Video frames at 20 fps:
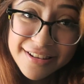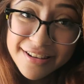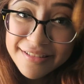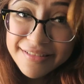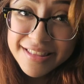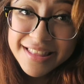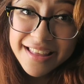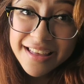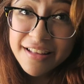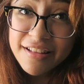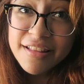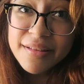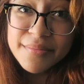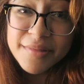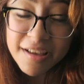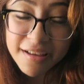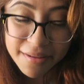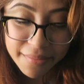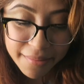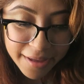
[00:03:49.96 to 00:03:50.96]
don't know what the hell
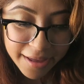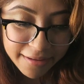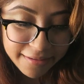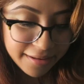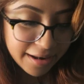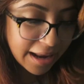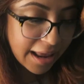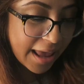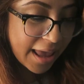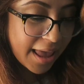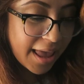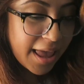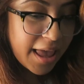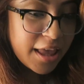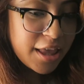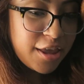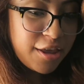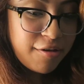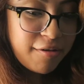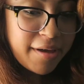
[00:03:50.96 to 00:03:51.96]
I'm talking about.
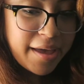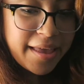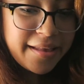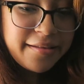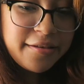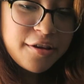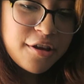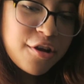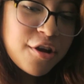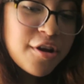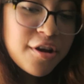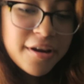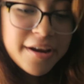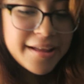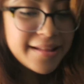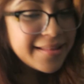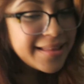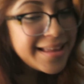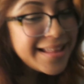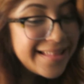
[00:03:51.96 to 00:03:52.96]
You guys are
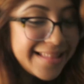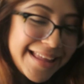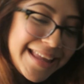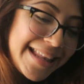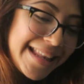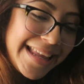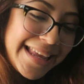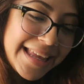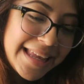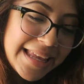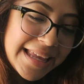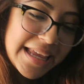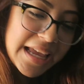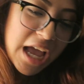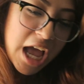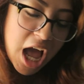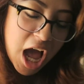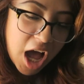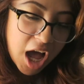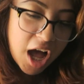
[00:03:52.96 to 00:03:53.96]
currently
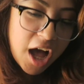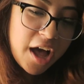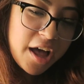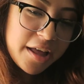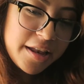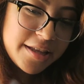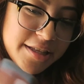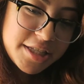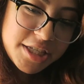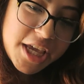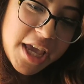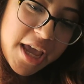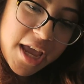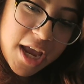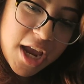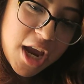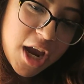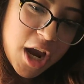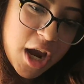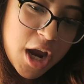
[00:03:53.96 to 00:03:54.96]
leaning on a
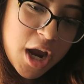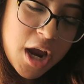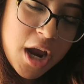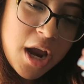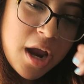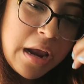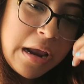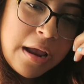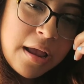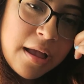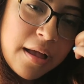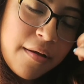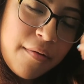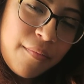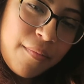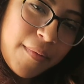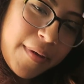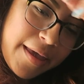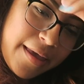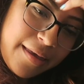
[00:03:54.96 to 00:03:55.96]
chair
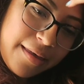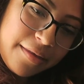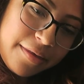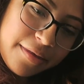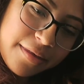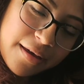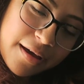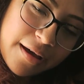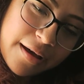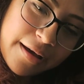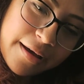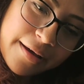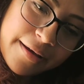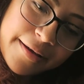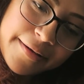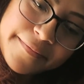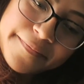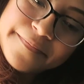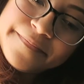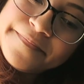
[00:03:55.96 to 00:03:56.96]
with,
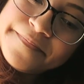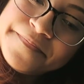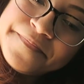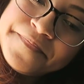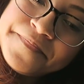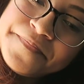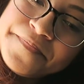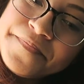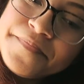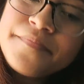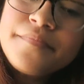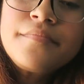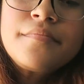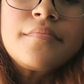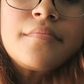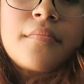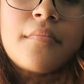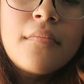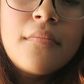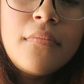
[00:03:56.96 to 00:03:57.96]
I
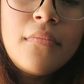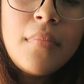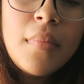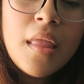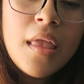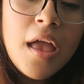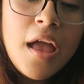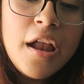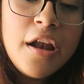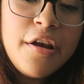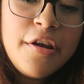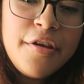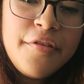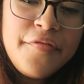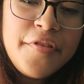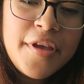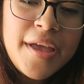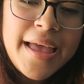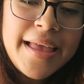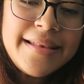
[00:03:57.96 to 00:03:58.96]
don't know
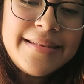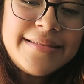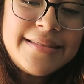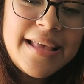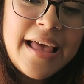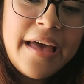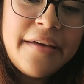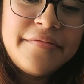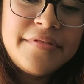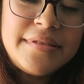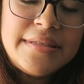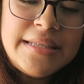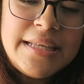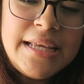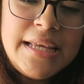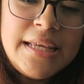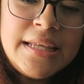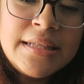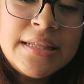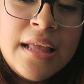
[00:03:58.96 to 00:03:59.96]
if you guys have
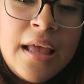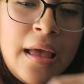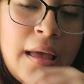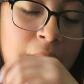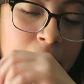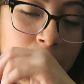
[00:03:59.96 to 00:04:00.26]
seen